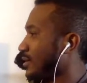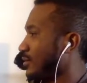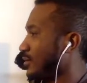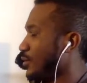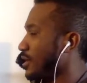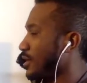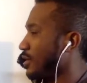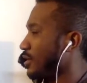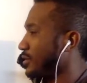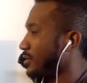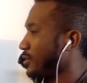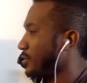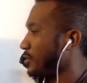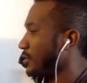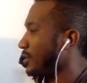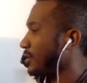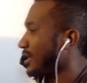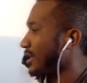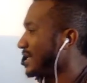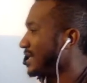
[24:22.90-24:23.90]
We're going
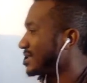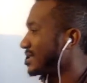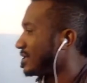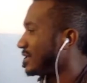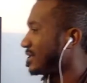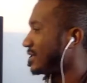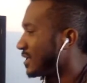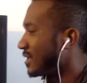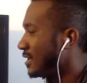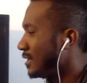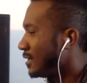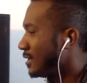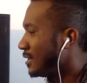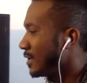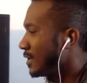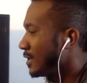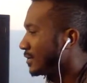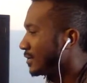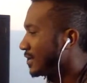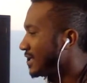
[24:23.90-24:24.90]
to do
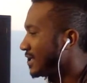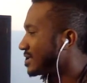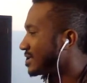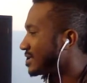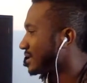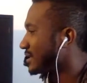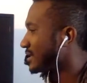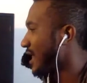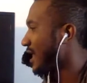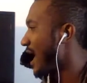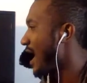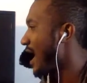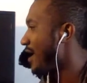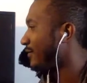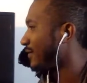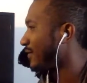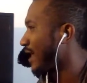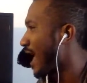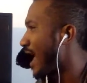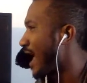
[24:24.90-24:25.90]
Lisa's
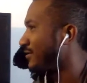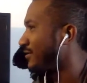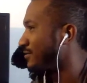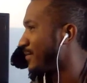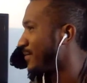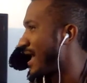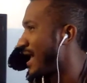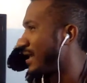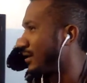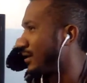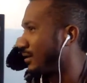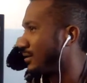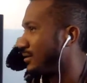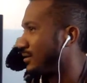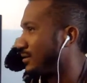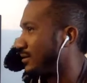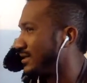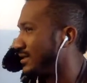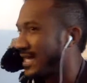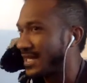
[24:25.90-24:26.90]
live lives matter.
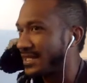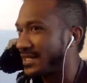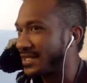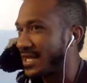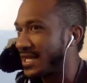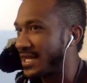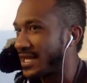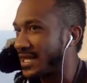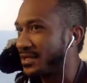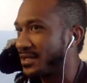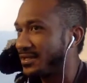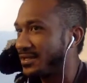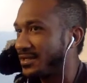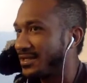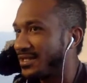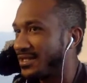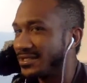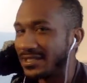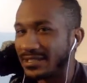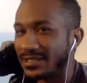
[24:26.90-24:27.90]
Is that a thing?
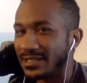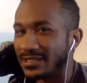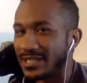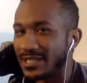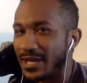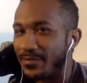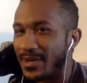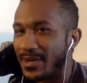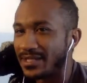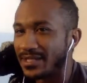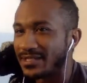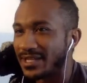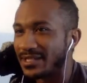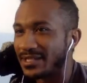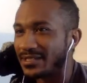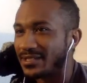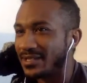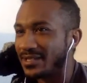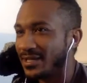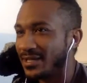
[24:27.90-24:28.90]
Does that make
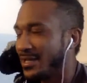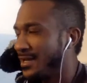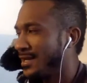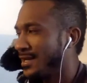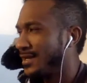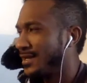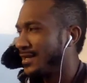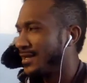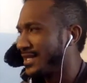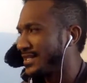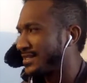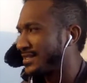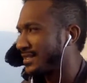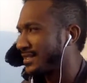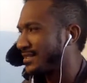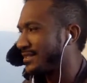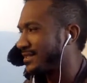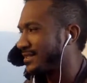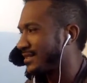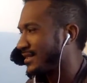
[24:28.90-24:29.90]
sense?
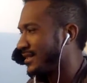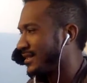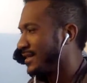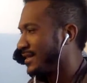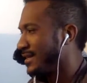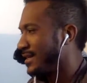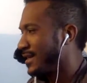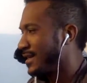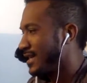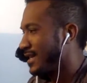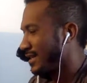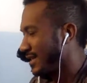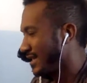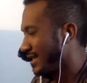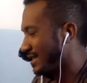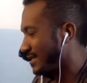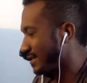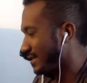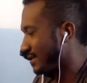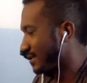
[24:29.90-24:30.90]
Lisa's
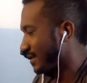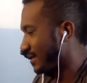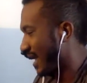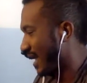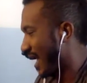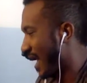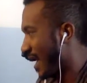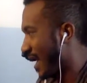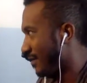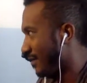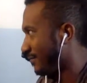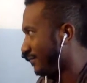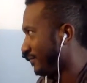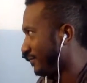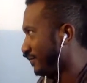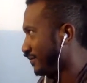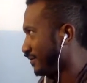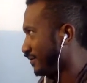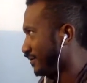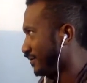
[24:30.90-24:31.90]
live
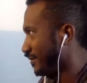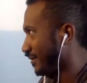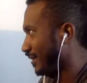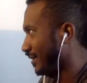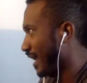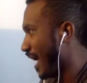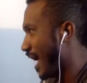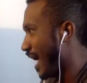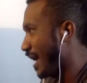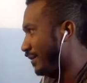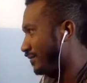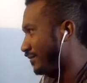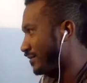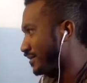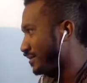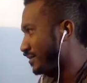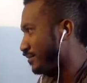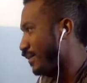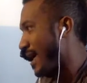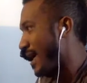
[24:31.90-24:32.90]

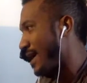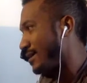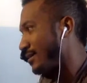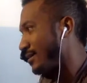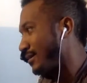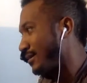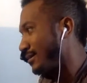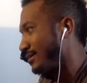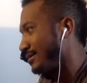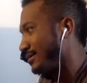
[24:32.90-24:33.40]
lives matter?